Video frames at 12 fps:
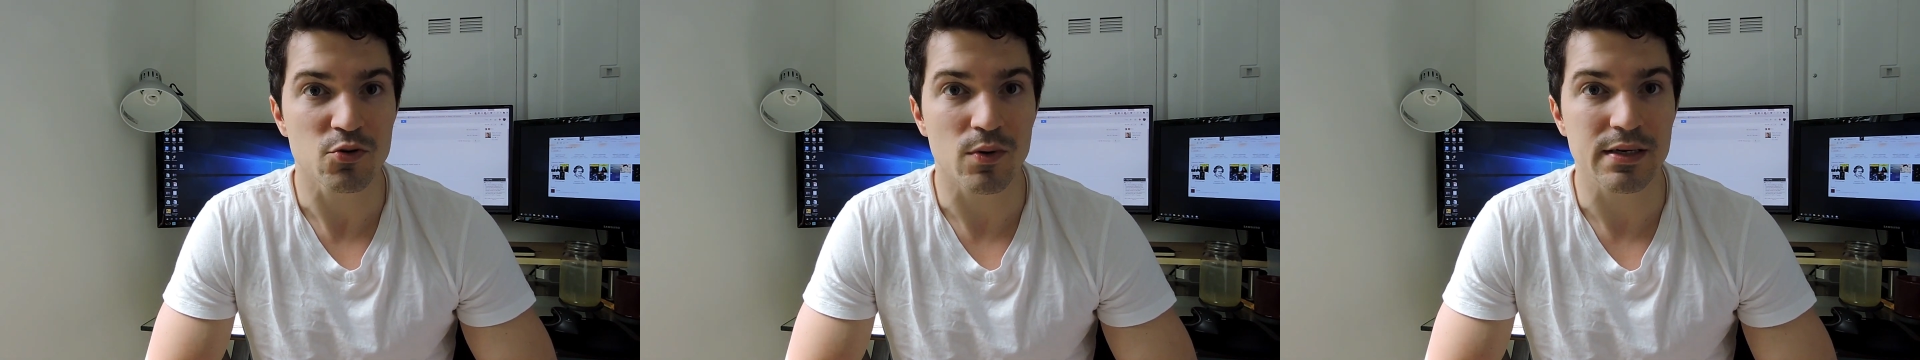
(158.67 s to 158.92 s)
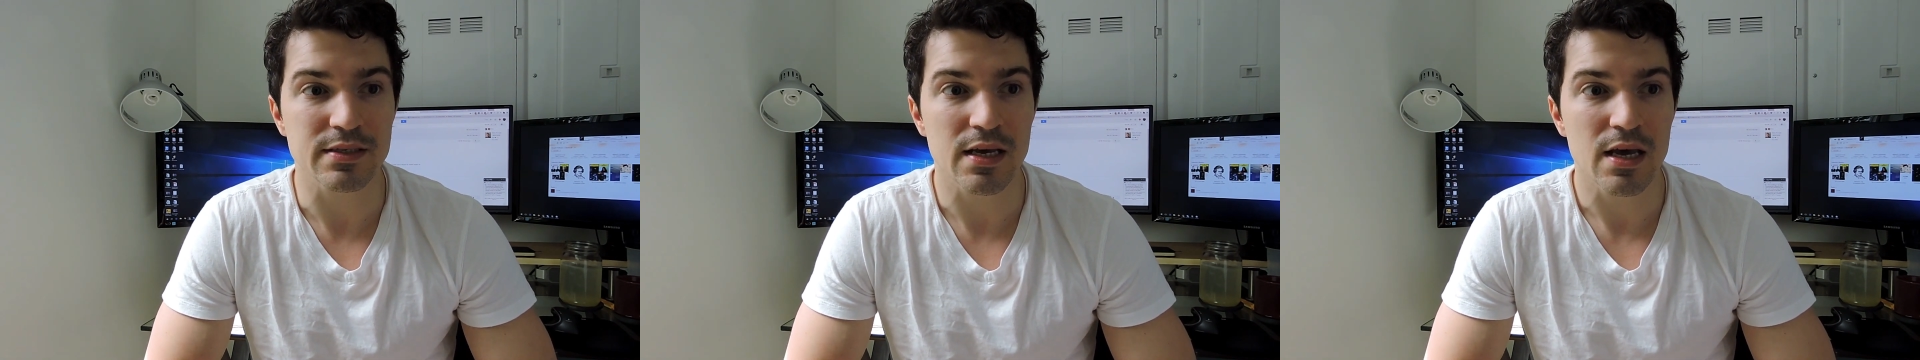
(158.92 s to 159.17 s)
to
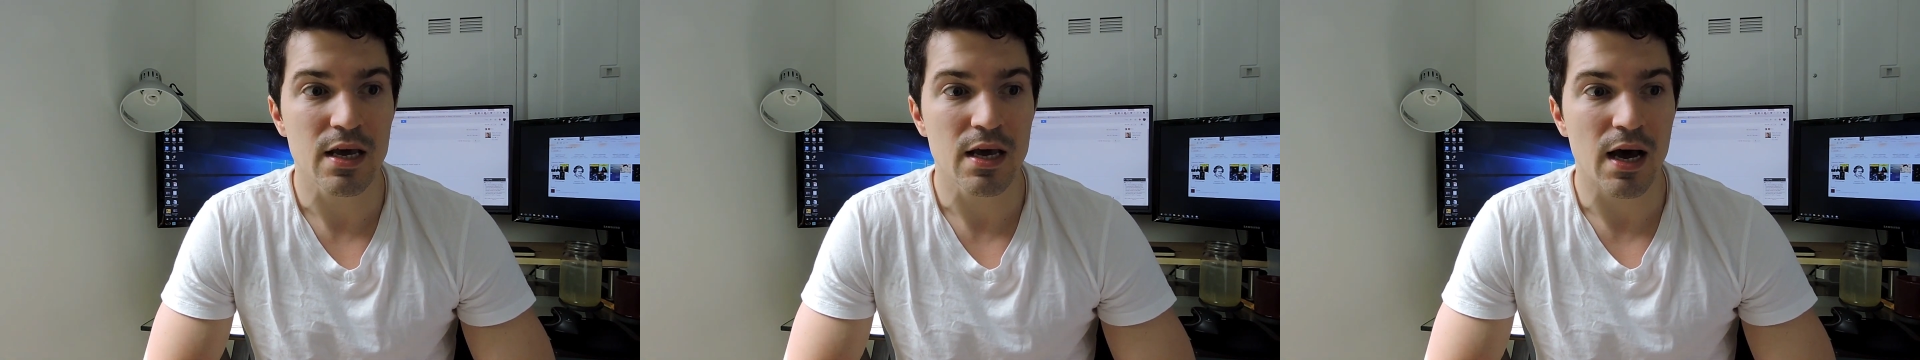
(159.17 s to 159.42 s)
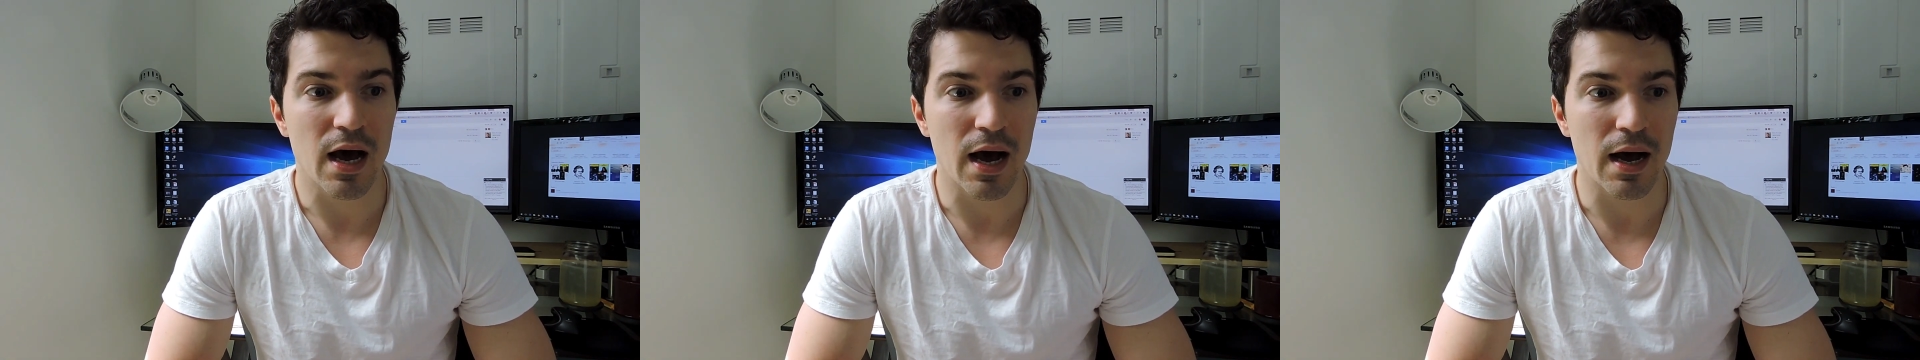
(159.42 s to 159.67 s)
us.
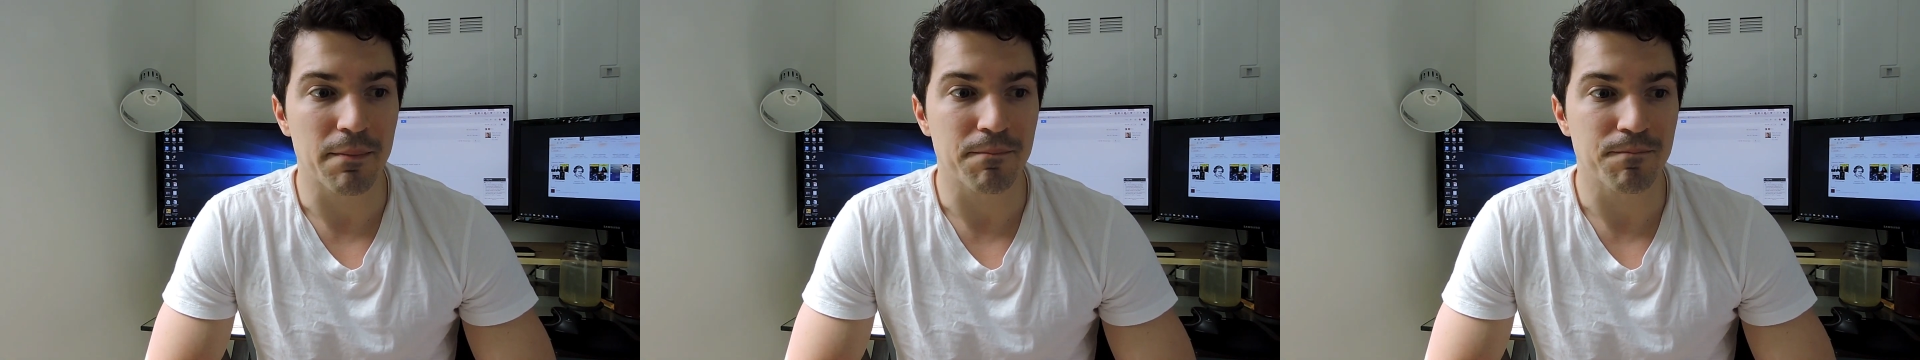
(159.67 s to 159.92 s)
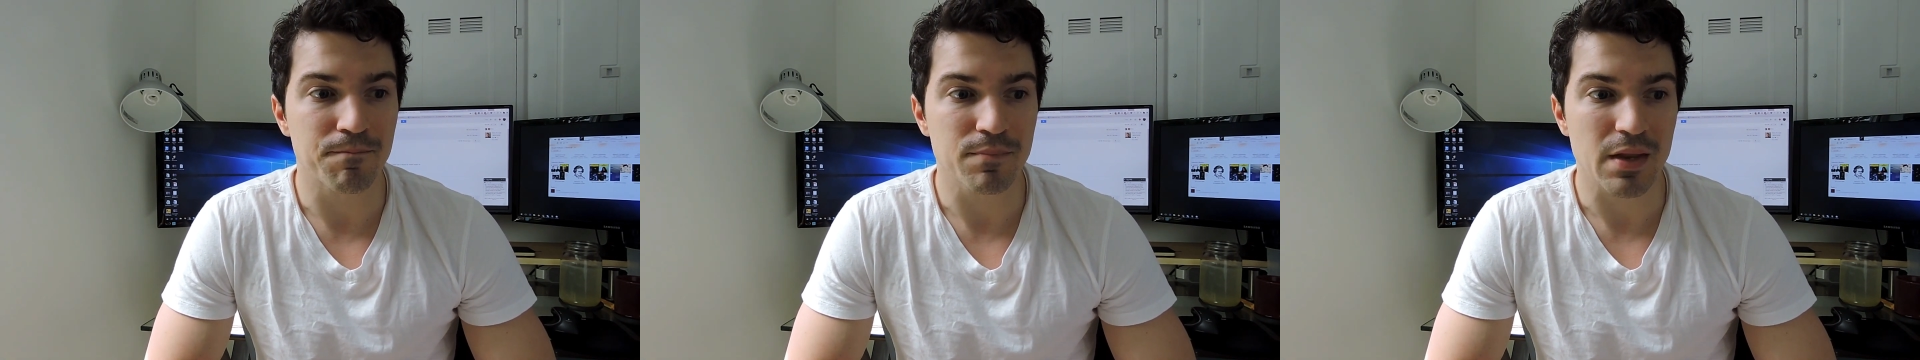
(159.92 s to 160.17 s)

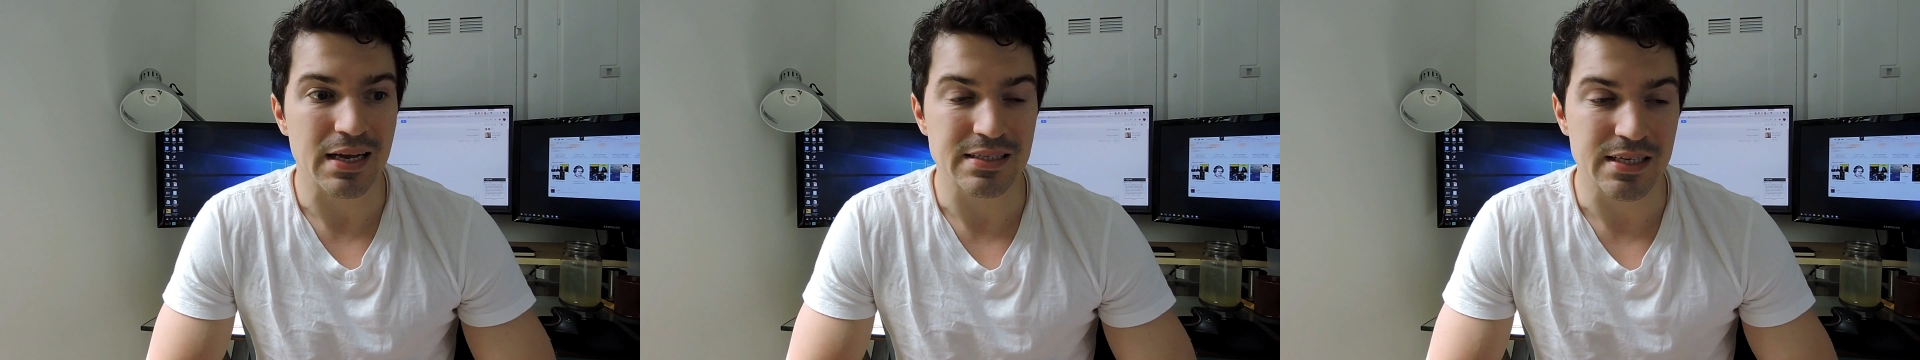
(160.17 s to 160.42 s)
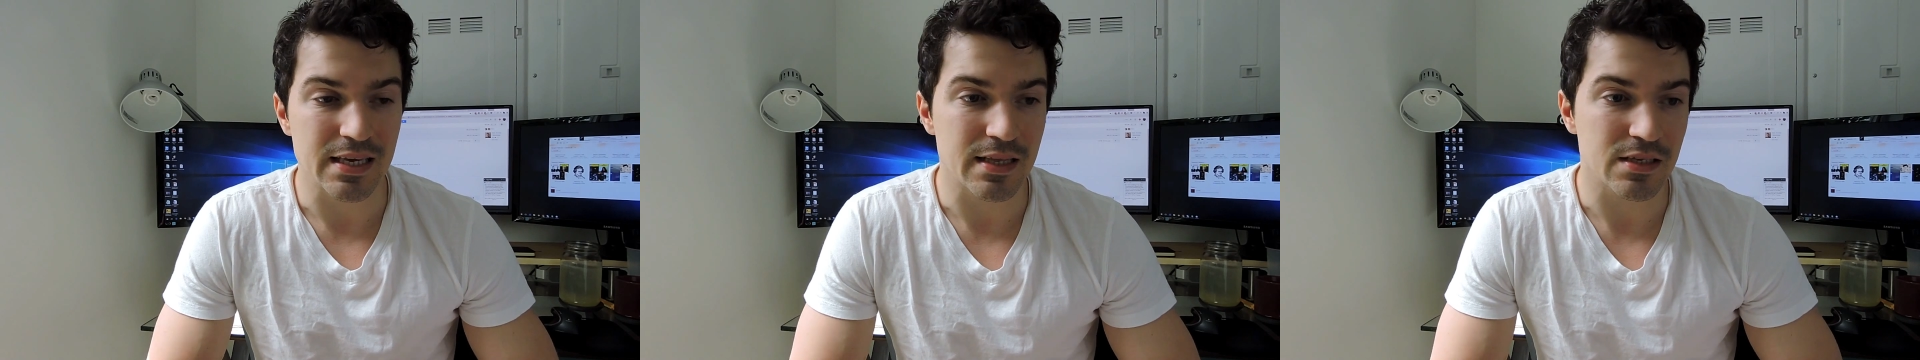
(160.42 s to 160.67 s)
I
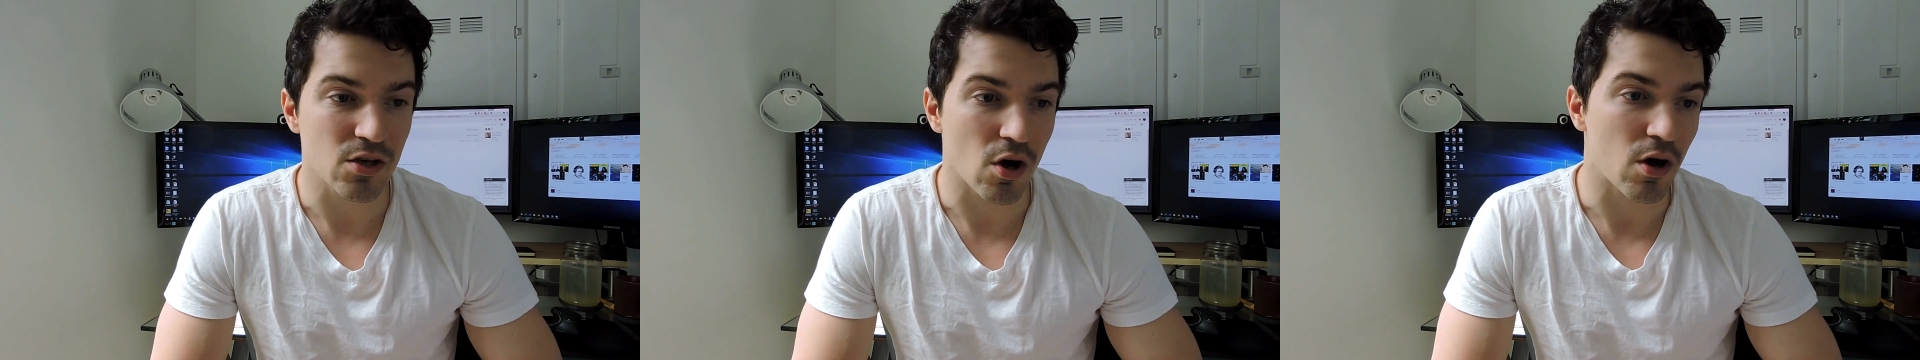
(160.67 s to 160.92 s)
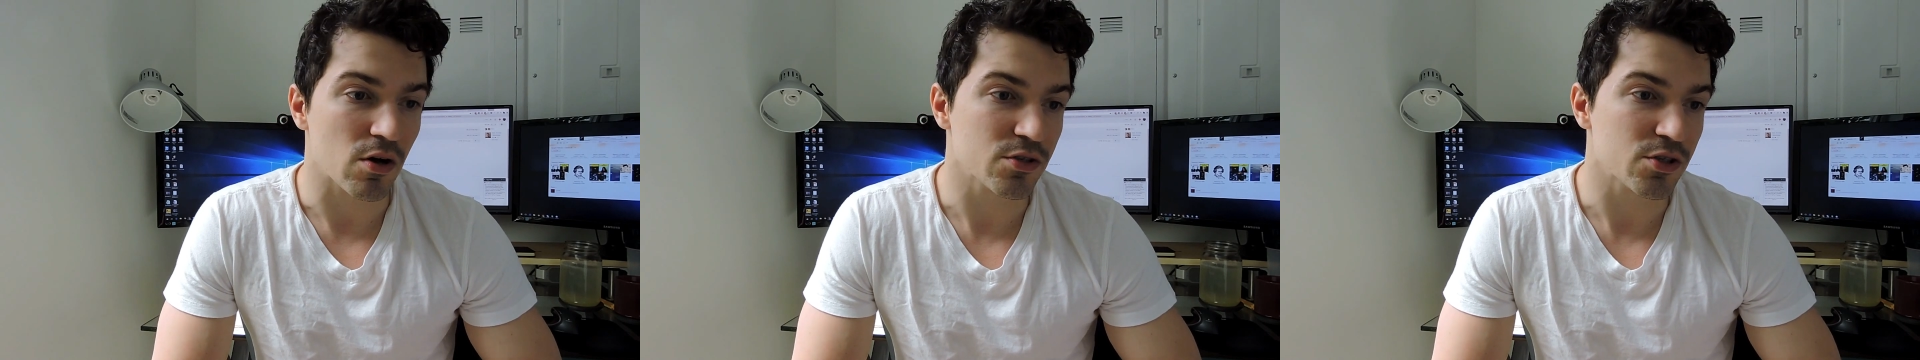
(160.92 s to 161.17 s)
see this
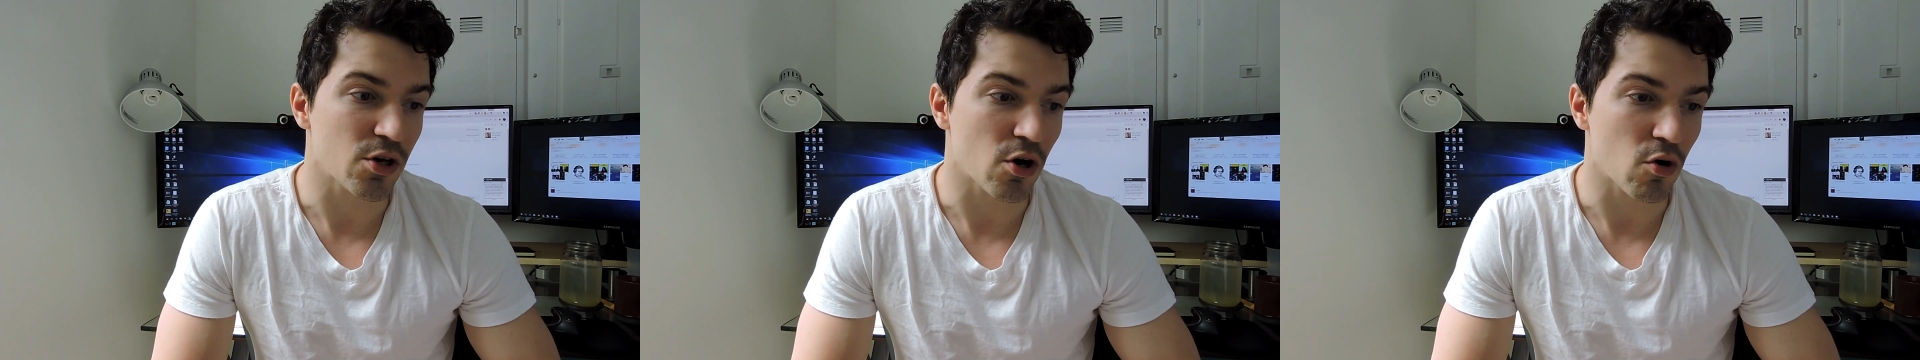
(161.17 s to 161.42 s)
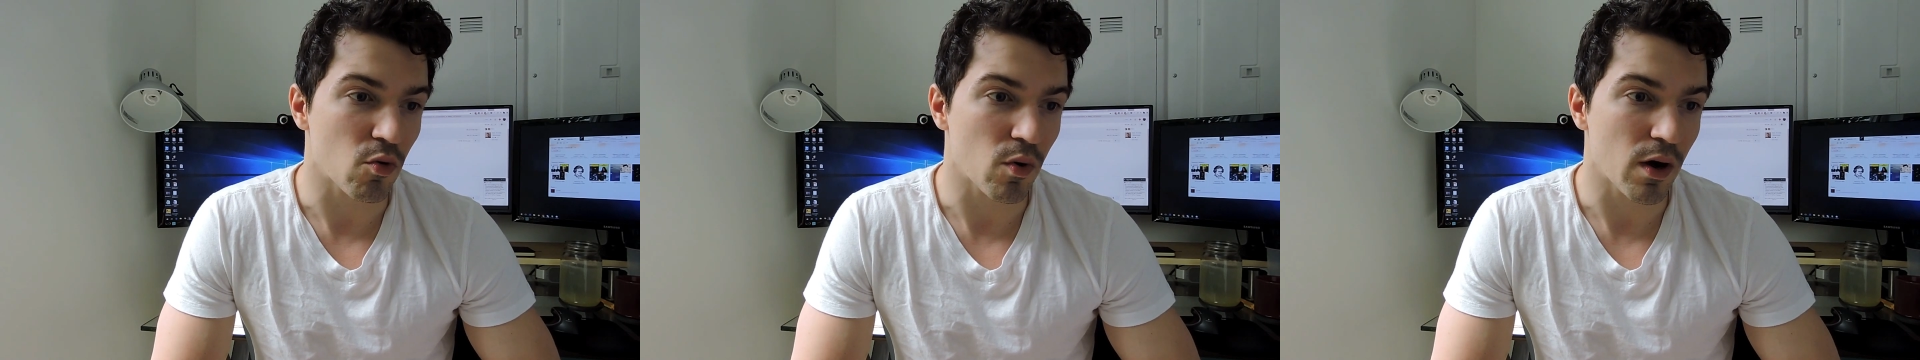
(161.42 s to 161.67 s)
also